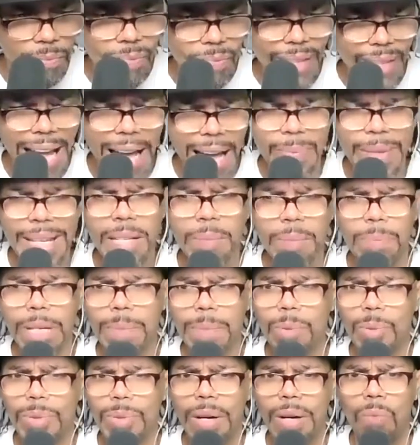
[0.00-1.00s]
I think
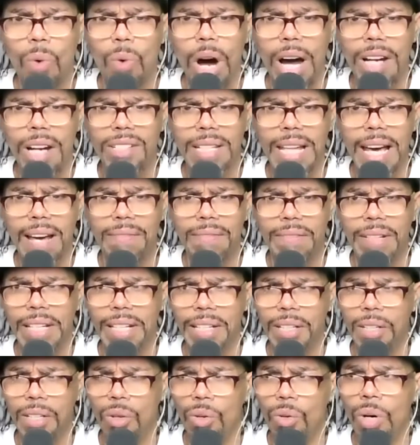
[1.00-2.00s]
people that watched that
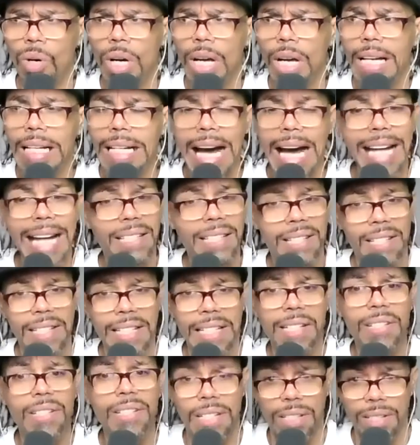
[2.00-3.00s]
video got to
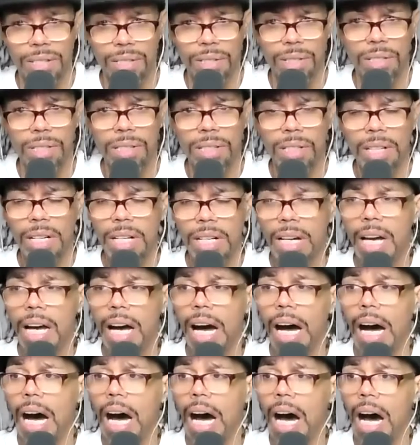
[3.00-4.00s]
see a sister
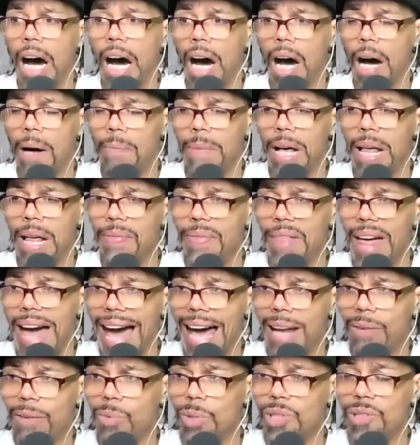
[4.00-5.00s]

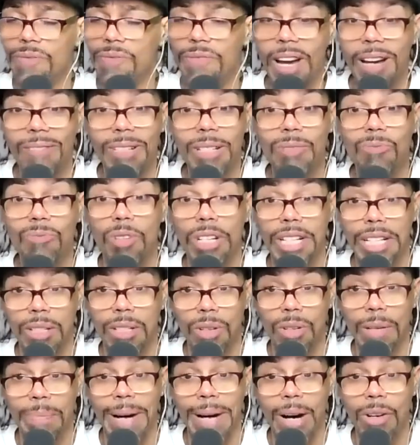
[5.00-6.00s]
that was very
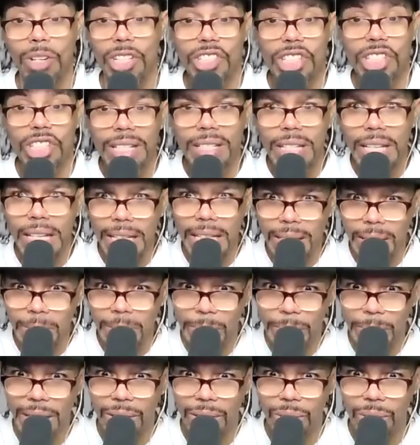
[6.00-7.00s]
real about, she's in the
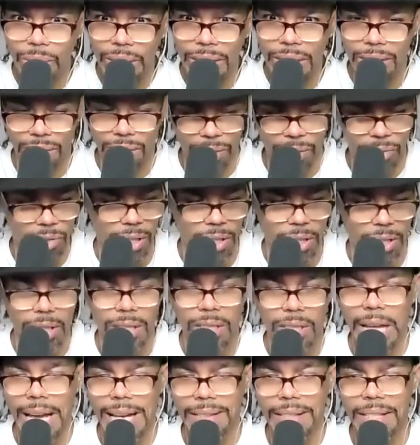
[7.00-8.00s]
medical industry. She's
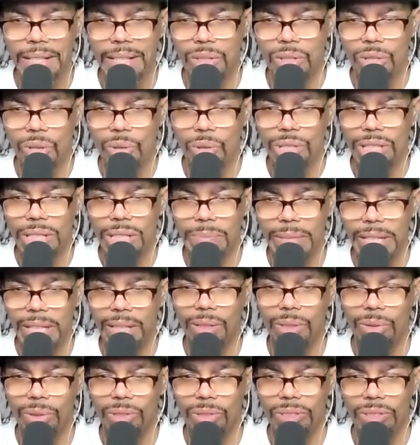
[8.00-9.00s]
like the associate
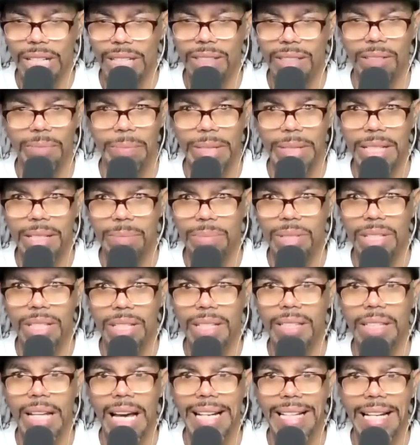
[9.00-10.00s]
medical director at
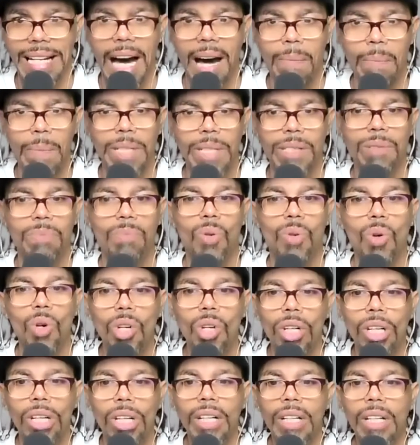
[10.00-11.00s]
BMC. Like, how much
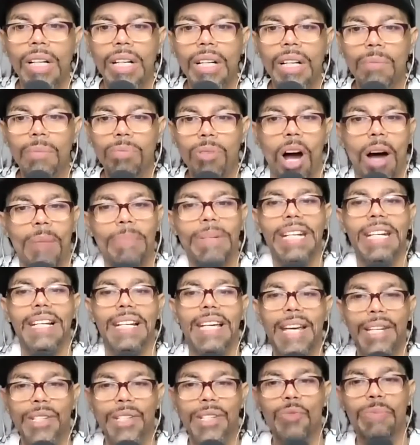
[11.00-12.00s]
more prominent
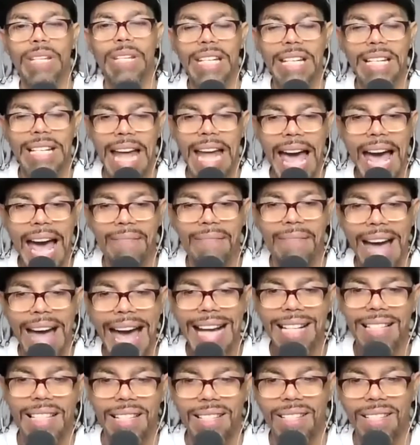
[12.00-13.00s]
can you be and have
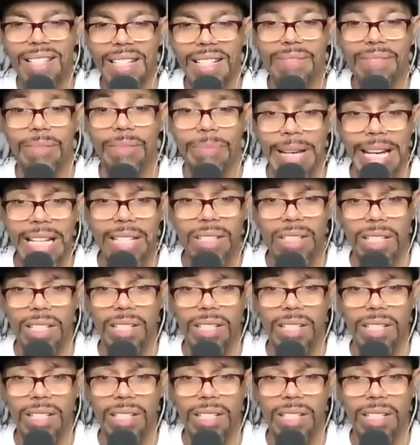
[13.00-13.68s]
access to information?